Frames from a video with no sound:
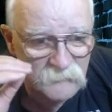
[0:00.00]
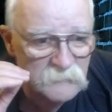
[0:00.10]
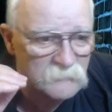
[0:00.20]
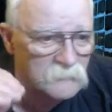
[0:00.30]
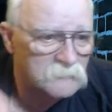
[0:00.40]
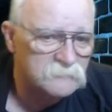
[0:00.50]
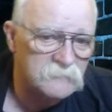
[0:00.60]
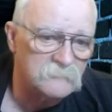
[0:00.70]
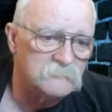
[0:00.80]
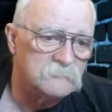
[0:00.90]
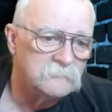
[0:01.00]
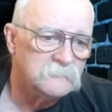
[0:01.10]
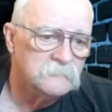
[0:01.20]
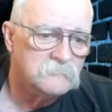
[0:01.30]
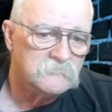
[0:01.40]
for how long now?
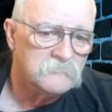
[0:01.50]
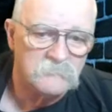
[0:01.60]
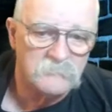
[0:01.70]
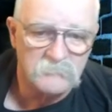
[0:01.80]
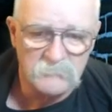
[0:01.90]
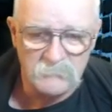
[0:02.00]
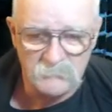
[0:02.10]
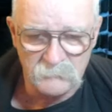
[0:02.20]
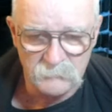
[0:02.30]
Uh,